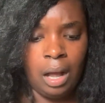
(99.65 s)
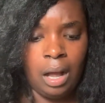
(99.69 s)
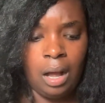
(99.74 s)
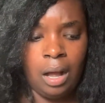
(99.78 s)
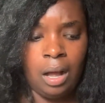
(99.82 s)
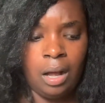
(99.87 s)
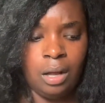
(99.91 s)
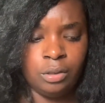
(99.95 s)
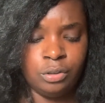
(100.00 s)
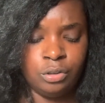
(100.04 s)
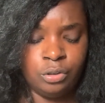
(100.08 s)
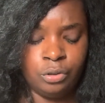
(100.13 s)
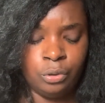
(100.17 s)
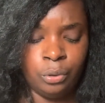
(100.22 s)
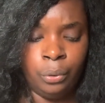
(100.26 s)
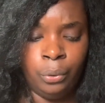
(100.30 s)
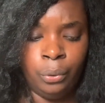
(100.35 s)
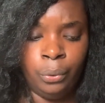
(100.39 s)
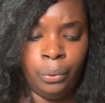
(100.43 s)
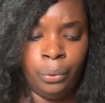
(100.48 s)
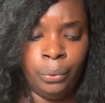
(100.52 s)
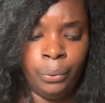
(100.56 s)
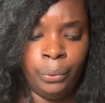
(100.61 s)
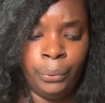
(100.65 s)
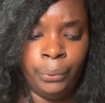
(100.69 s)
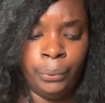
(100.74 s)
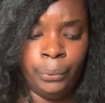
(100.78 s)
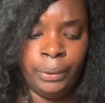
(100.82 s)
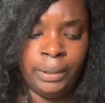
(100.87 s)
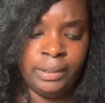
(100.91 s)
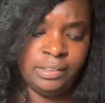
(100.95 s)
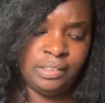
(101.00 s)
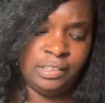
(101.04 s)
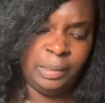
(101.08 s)
Also,
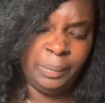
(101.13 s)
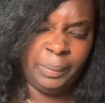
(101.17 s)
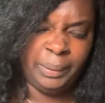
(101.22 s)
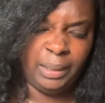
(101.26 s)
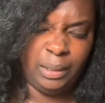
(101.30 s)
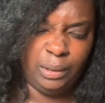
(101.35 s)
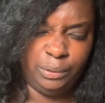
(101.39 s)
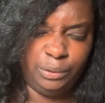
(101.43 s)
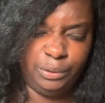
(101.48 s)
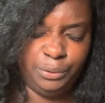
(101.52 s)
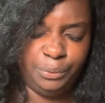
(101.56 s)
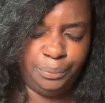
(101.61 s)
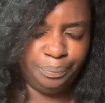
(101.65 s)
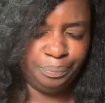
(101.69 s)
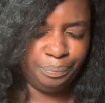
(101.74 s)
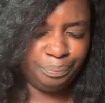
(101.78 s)
let's see what else.